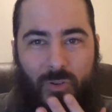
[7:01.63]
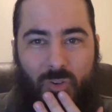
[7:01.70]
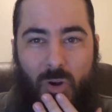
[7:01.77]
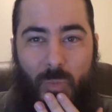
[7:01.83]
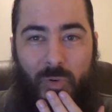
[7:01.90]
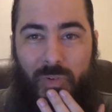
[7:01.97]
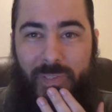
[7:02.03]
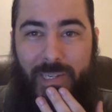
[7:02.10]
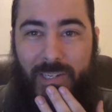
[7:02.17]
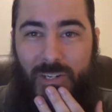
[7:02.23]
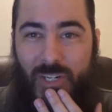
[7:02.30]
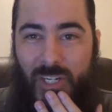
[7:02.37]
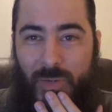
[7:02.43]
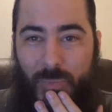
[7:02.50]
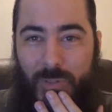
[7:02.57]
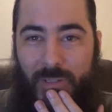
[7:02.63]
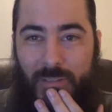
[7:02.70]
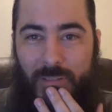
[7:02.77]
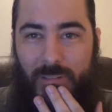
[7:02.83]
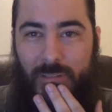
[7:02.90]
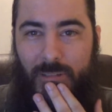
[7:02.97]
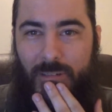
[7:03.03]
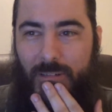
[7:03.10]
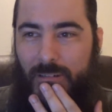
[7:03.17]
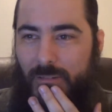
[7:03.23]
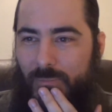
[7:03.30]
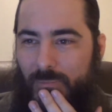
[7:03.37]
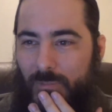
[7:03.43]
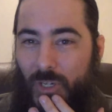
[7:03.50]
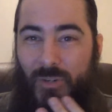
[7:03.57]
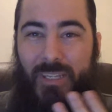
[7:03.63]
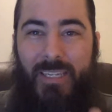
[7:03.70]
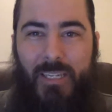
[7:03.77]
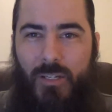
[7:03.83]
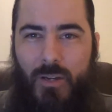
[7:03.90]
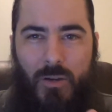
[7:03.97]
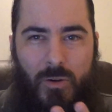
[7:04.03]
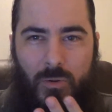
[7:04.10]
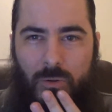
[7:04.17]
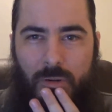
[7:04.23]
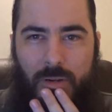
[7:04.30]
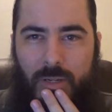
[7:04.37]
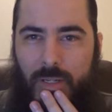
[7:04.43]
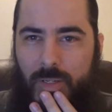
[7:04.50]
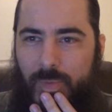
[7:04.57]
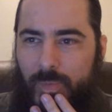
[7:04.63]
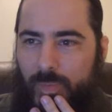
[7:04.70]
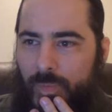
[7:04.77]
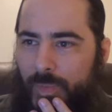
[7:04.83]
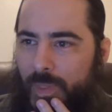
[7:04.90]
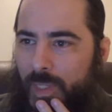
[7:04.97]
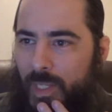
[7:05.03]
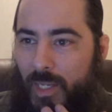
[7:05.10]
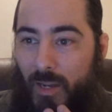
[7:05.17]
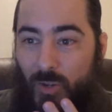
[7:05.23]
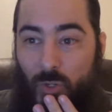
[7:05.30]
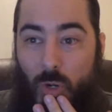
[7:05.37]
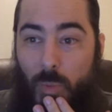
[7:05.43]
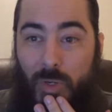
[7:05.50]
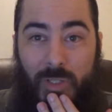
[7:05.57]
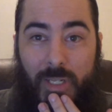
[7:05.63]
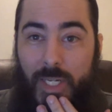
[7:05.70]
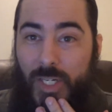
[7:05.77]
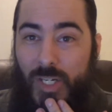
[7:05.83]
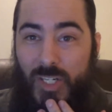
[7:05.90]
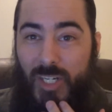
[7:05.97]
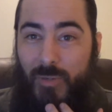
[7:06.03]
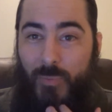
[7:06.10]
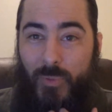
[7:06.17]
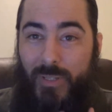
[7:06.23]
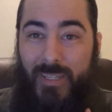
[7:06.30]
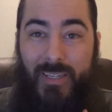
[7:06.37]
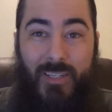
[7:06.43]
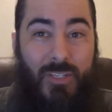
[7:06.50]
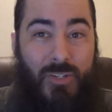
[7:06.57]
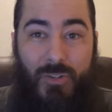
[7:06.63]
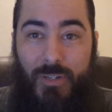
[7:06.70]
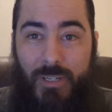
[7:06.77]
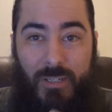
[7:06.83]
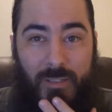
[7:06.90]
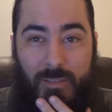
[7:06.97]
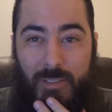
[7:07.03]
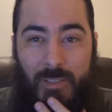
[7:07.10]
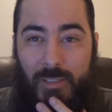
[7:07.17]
a normal relationship with your ego, a normal relationship with history.